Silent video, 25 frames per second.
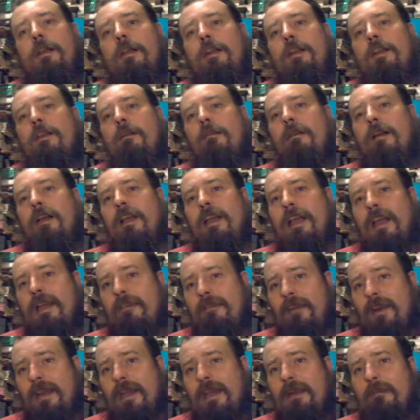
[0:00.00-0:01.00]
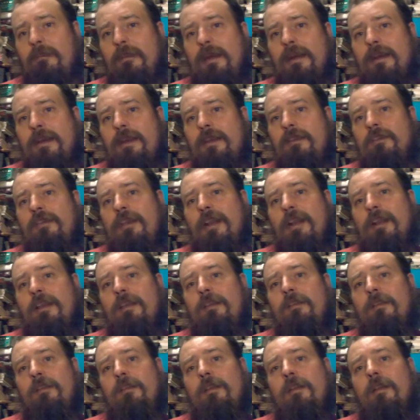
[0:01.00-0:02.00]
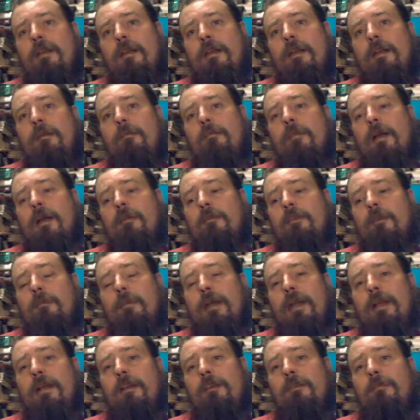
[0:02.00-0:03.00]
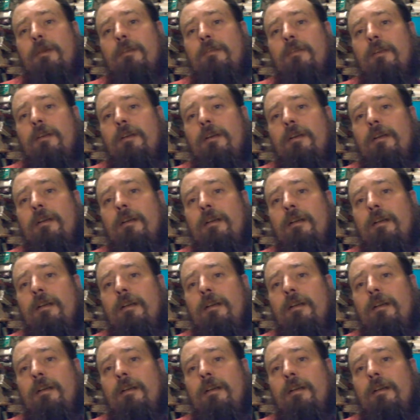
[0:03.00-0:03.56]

Now, I haven't had many Italian pipe tobaccos before,